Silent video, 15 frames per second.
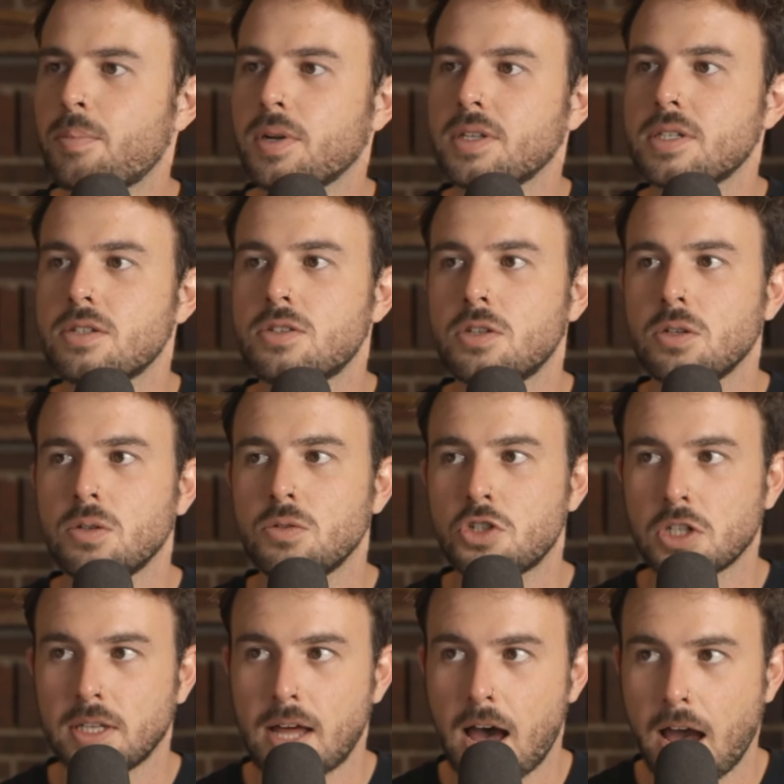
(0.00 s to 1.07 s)
brings us to
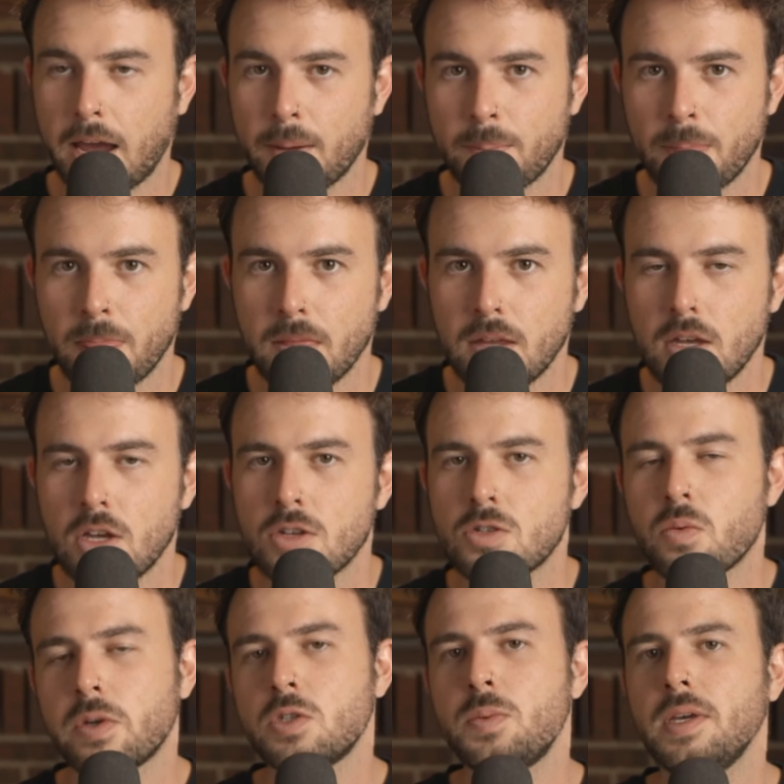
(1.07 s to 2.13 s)
july
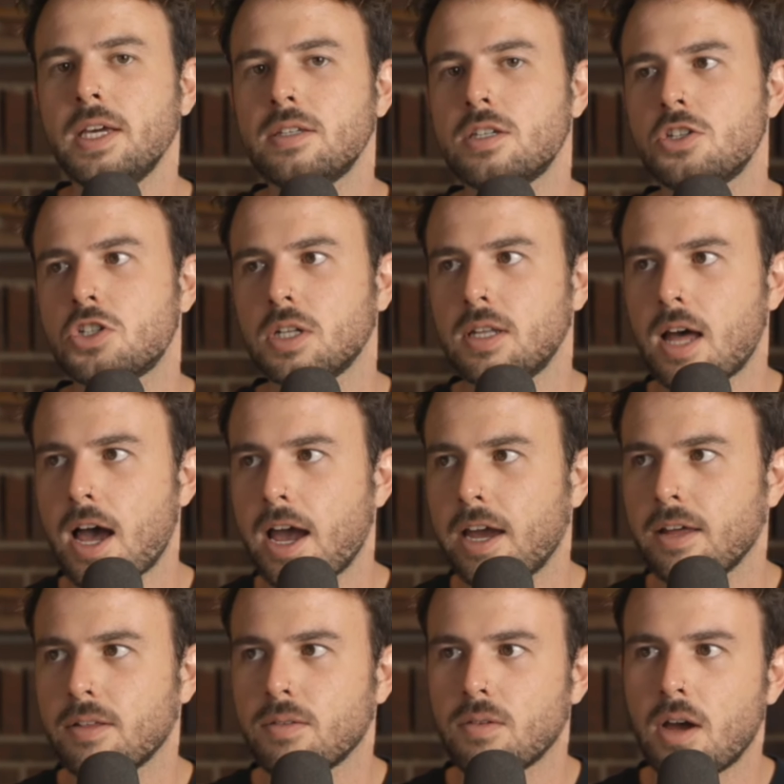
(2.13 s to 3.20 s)
so once we get to
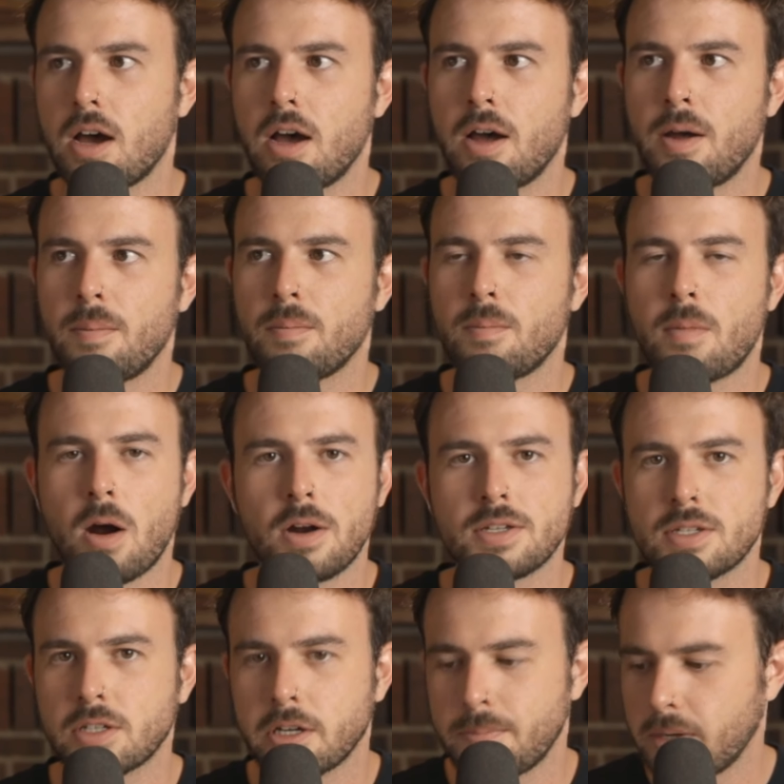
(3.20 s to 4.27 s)
july um, mars
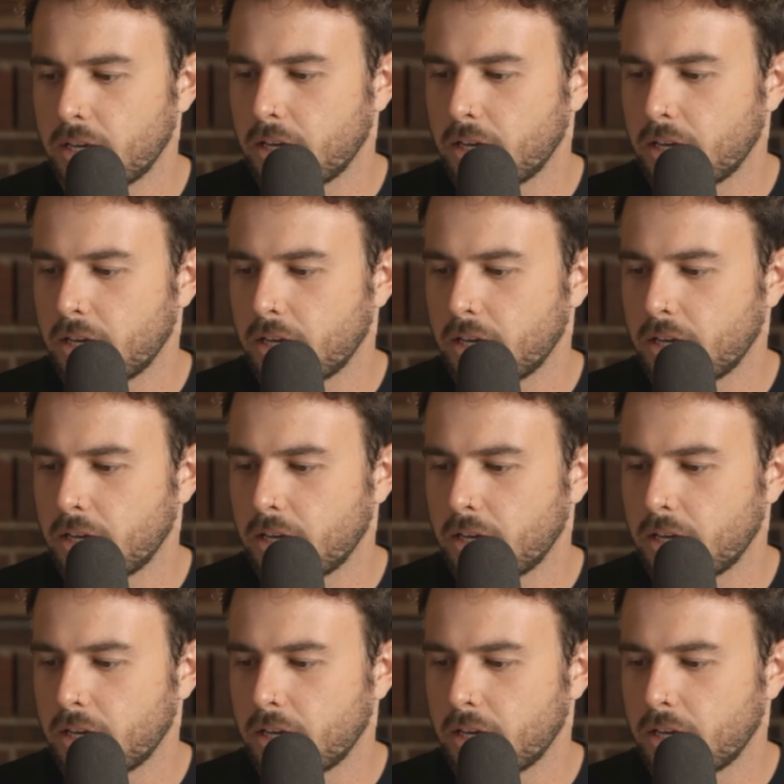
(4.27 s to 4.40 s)
is going to be